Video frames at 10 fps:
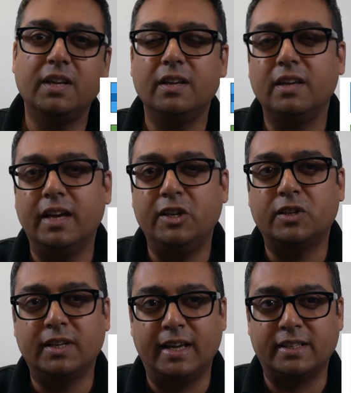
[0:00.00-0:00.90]
Each
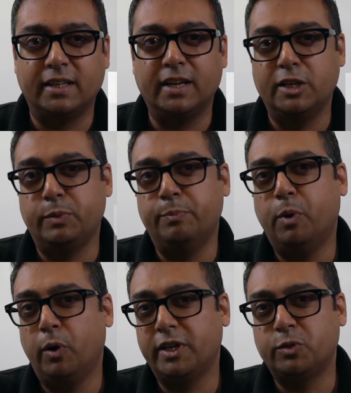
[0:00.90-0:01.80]
connector has been
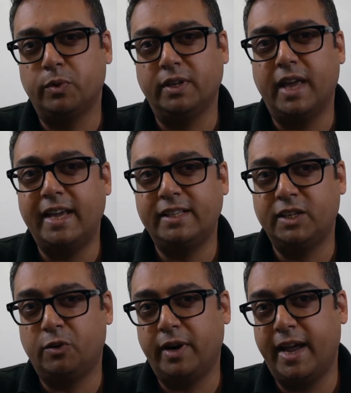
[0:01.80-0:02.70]
polished with an
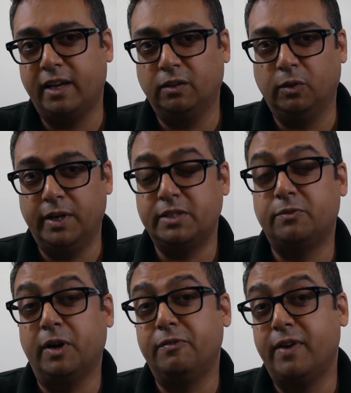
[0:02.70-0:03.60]
8-degree angle on its
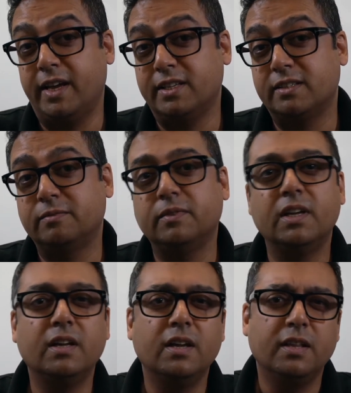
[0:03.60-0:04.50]
front face.
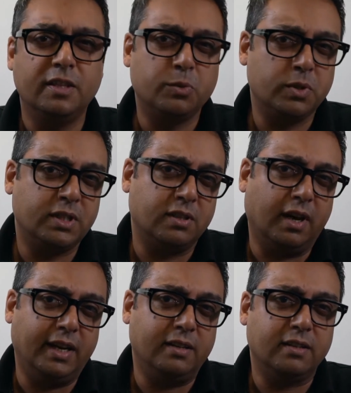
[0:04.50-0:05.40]
This was
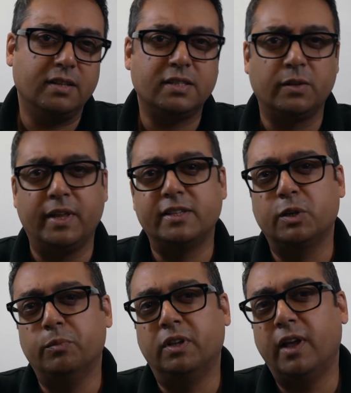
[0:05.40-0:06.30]
designed so that some
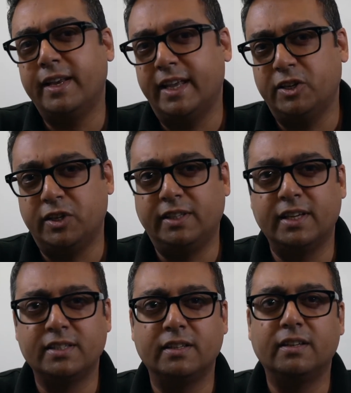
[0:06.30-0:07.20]
of the light energy
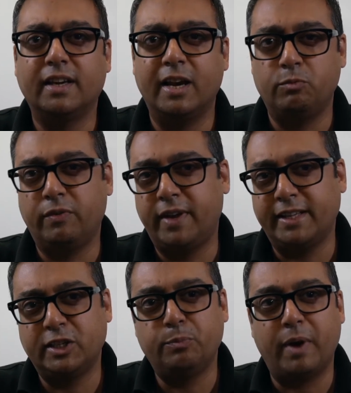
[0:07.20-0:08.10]
doesn't get
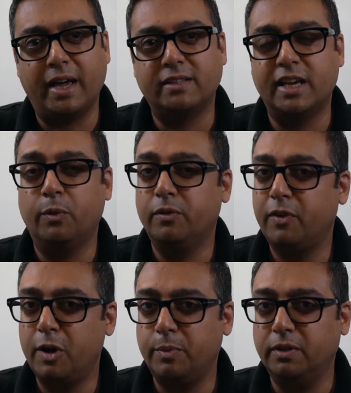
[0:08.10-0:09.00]
reflected back down the fibre.